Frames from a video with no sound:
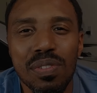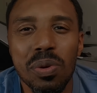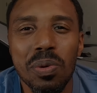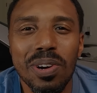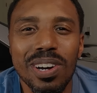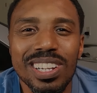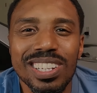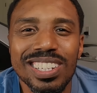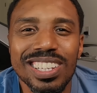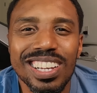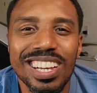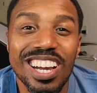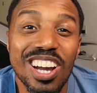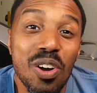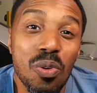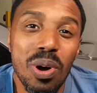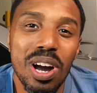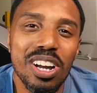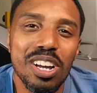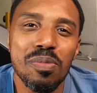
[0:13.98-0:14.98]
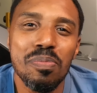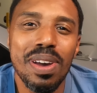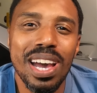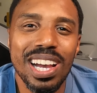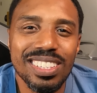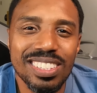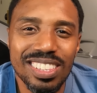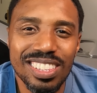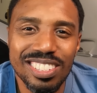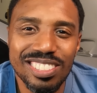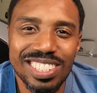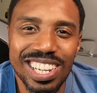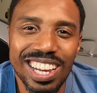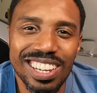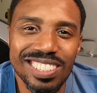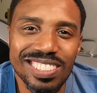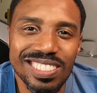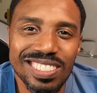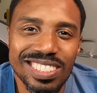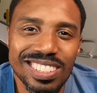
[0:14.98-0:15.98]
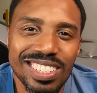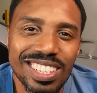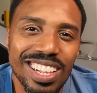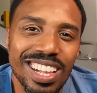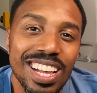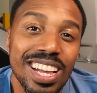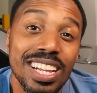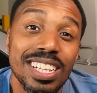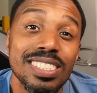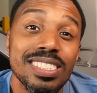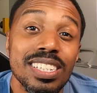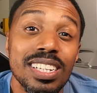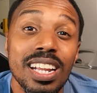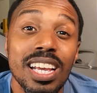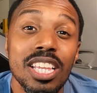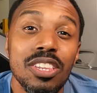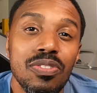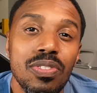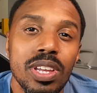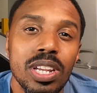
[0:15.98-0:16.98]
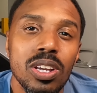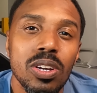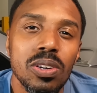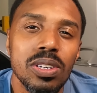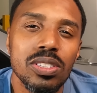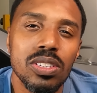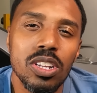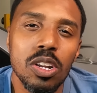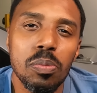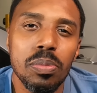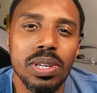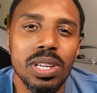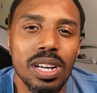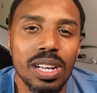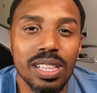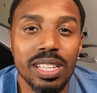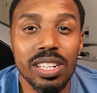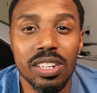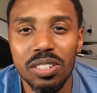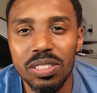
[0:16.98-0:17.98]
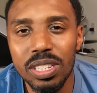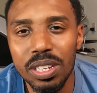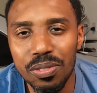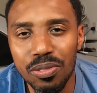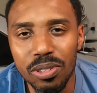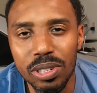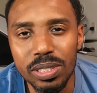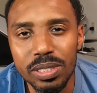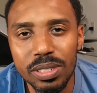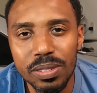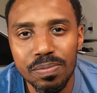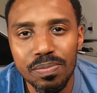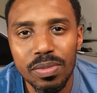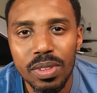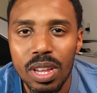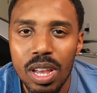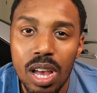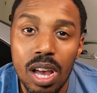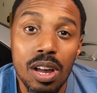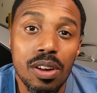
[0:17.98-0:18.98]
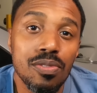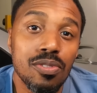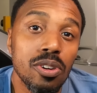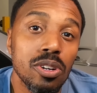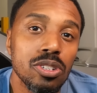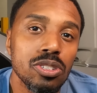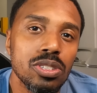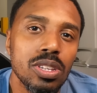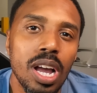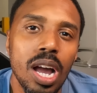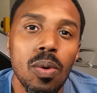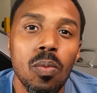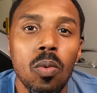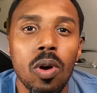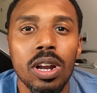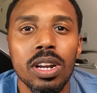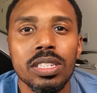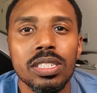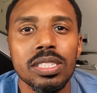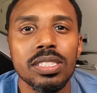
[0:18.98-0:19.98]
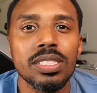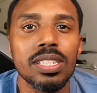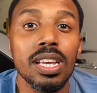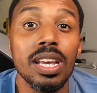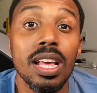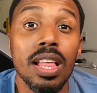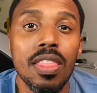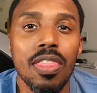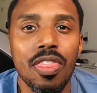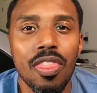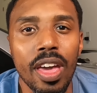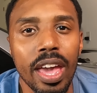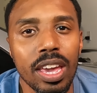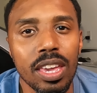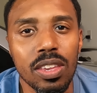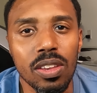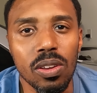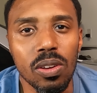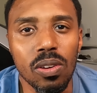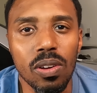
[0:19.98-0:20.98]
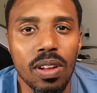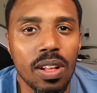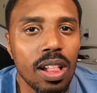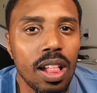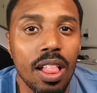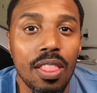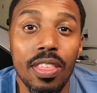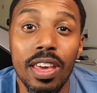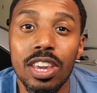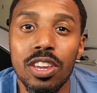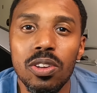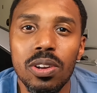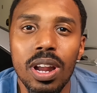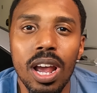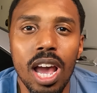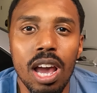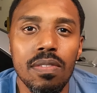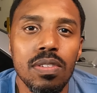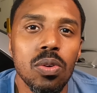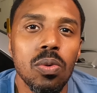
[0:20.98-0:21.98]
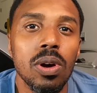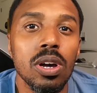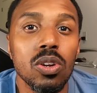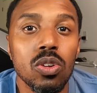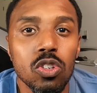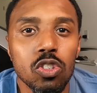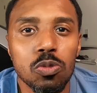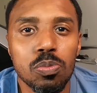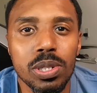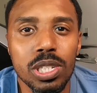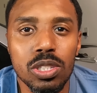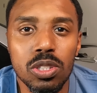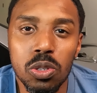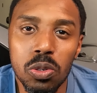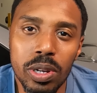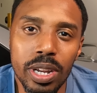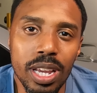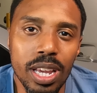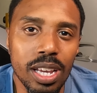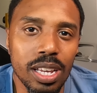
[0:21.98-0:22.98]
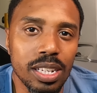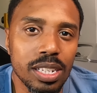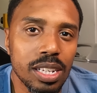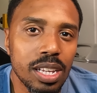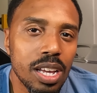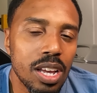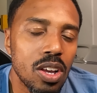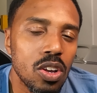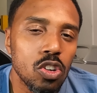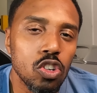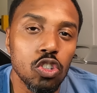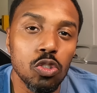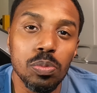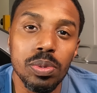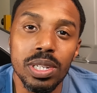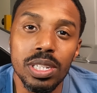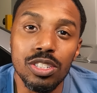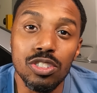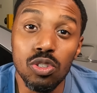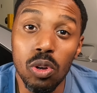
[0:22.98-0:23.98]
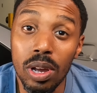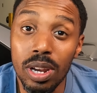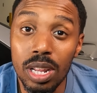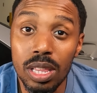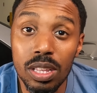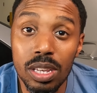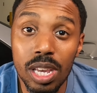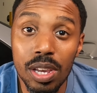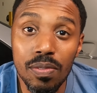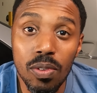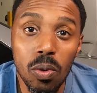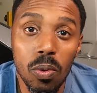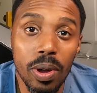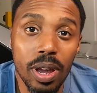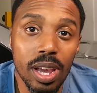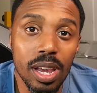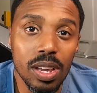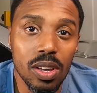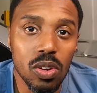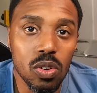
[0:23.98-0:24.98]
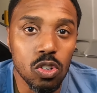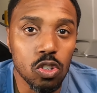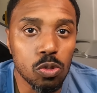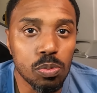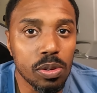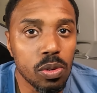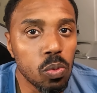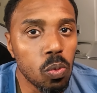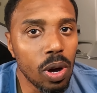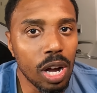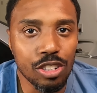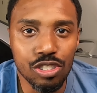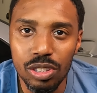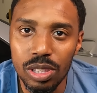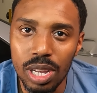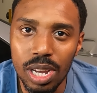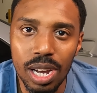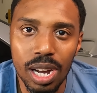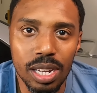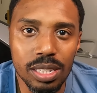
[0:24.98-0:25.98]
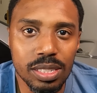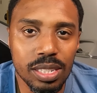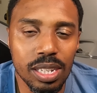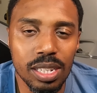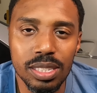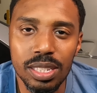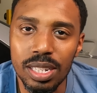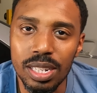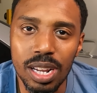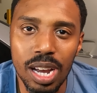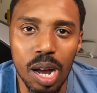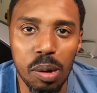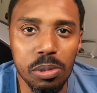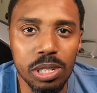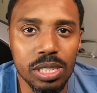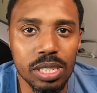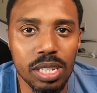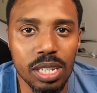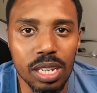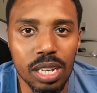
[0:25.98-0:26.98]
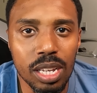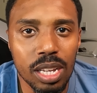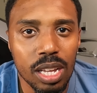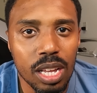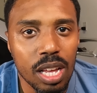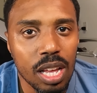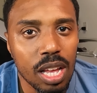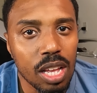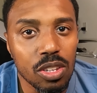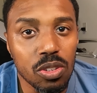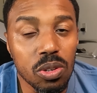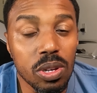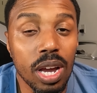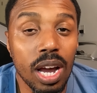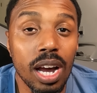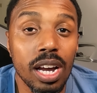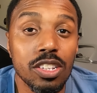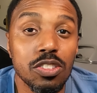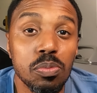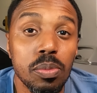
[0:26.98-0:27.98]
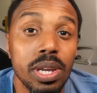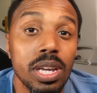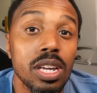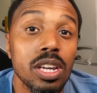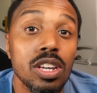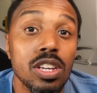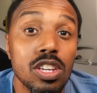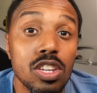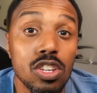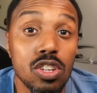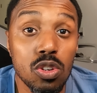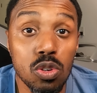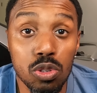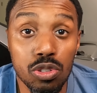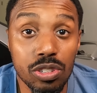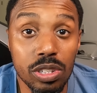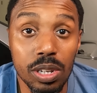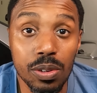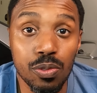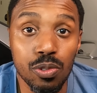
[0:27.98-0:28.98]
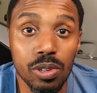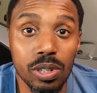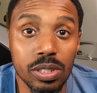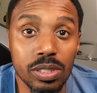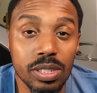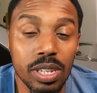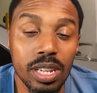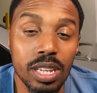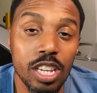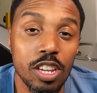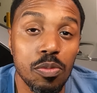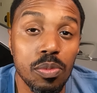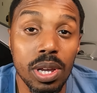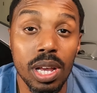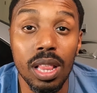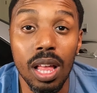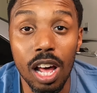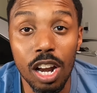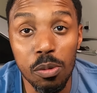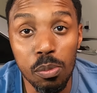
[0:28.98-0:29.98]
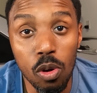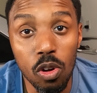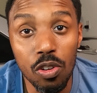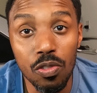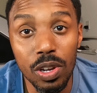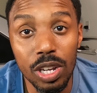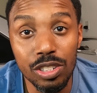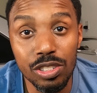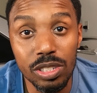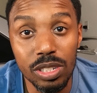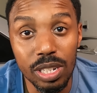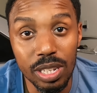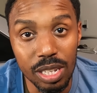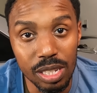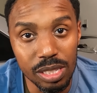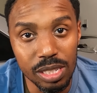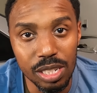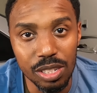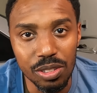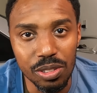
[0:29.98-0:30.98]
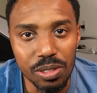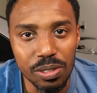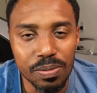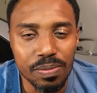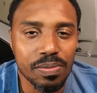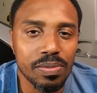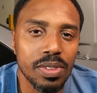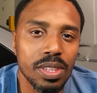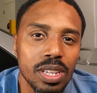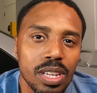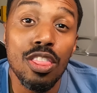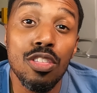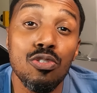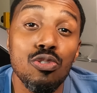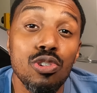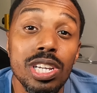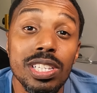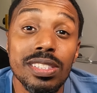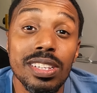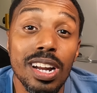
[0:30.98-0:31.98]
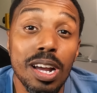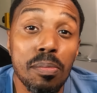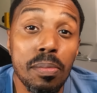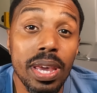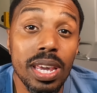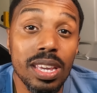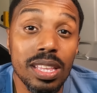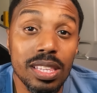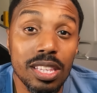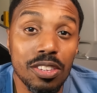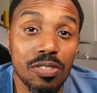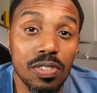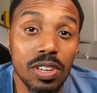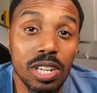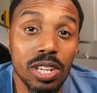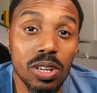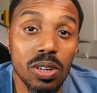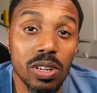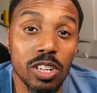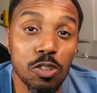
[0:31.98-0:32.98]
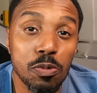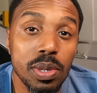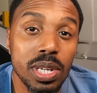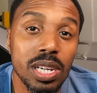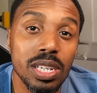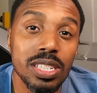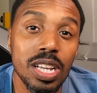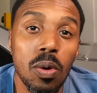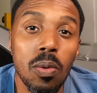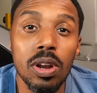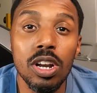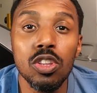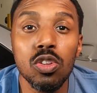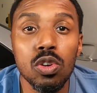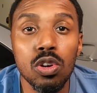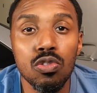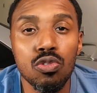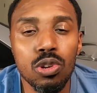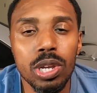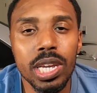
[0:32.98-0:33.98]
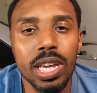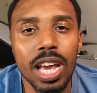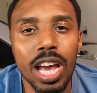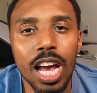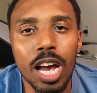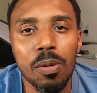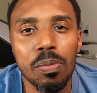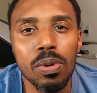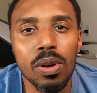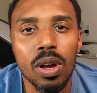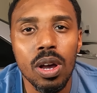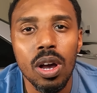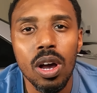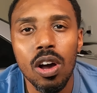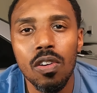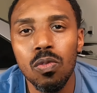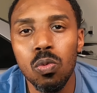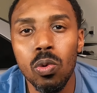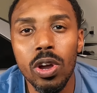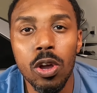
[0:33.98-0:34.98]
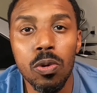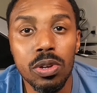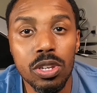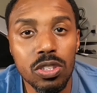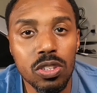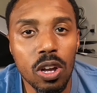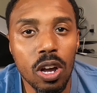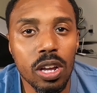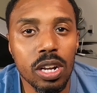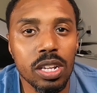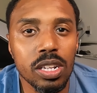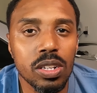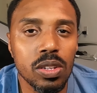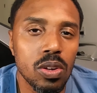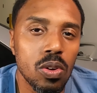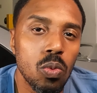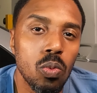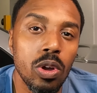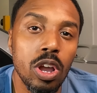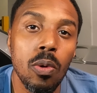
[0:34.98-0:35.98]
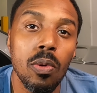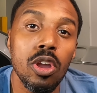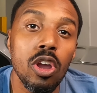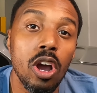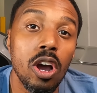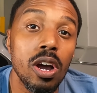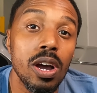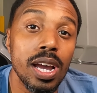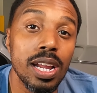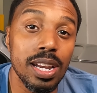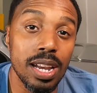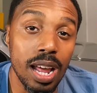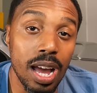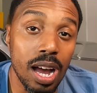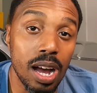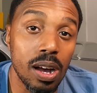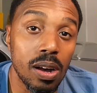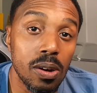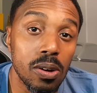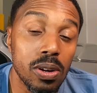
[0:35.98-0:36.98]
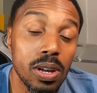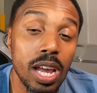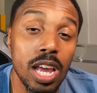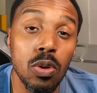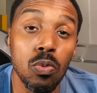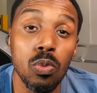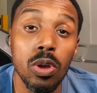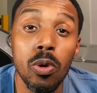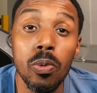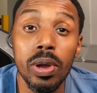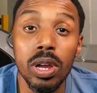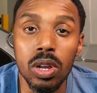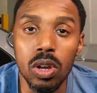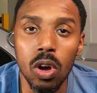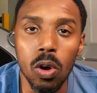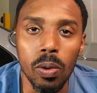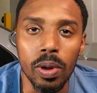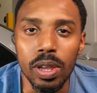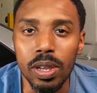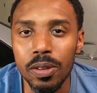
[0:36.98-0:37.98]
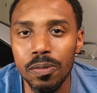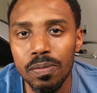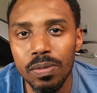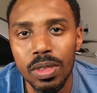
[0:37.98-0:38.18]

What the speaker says: everyone, welcome back to the channel. Today's video is gonna be a little different. First, I wanted to say thank you. Thank you to everyone who's been tuning in, who's been joining the giveaway, who's been watching the content and commenting. You guys make a huge difference and give me a lot of motivation to continue. The reason I'm making this video is because I want to do a recap of where we started, where we are at now, and where we're going.